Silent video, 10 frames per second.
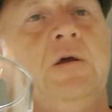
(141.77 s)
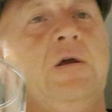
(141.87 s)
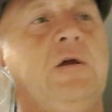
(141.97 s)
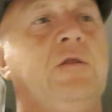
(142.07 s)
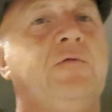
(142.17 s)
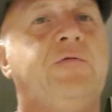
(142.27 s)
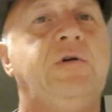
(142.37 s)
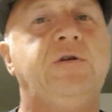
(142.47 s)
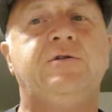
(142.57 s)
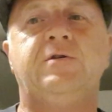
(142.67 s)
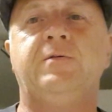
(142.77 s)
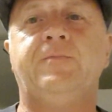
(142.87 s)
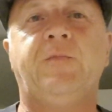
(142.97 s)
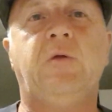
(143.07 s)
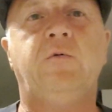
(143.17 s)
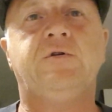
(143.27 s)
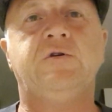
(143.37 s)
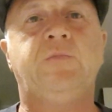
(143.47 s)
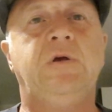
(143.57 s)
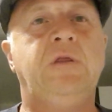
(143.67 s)
in the fridge, which has
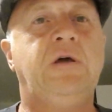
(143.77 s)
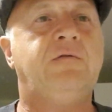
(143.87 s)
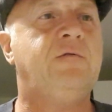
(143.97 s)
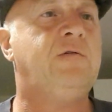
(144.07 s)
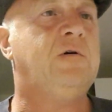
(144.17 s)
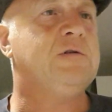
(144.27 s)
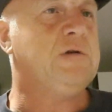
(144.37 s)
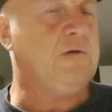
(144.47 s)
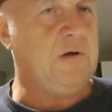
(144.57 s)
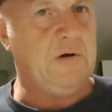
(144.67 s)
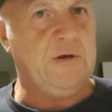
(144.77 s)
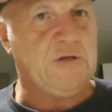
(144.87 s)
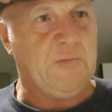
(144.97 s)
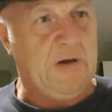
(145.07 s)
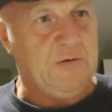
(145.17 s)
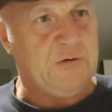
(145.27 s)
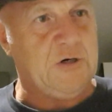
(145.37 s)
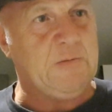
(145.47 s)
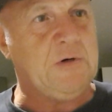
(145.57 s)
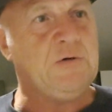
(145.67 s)
been there for far too long, and it's about
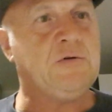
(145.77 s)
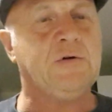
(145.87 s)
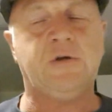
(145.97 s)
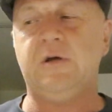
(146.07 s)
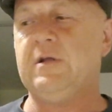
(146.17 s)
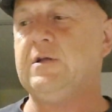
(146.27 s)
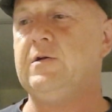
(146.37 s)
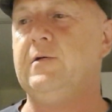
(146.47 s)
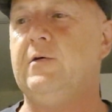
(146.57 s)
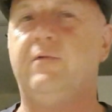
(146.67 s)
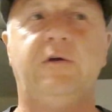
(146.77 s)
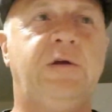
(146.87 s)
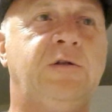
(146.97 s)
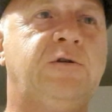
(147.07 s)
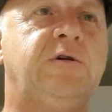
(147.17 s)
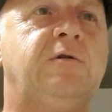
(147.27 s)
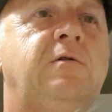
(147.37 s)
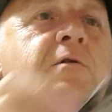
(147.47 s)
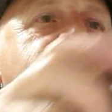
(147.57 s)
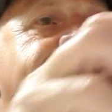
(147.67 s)
time I drunk it. Lovely and
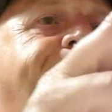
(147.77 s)
chilled.